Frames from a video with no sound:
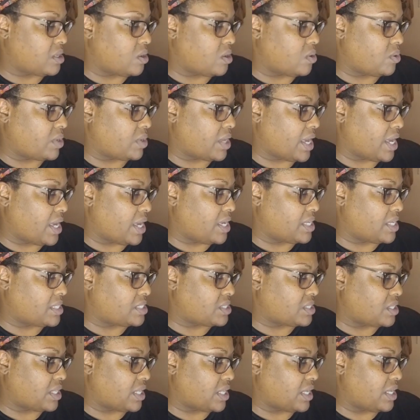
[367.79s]
Okay,
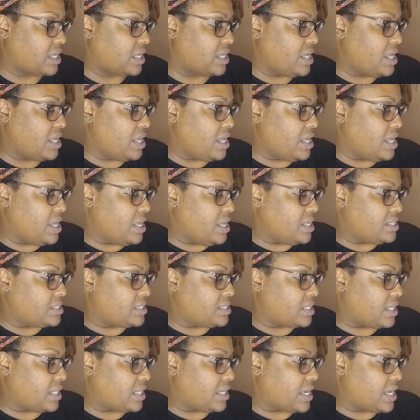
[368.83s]
so they
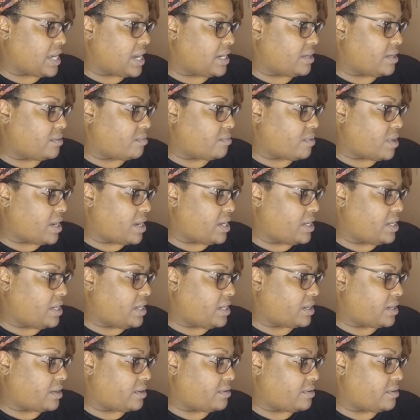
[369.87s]
got it right
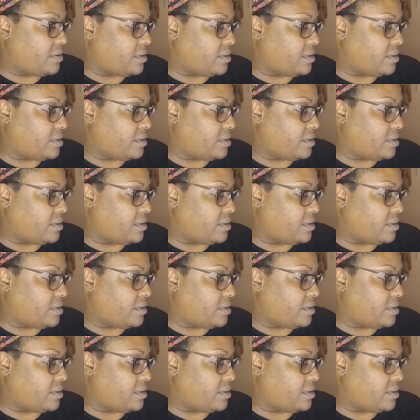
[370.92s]
here.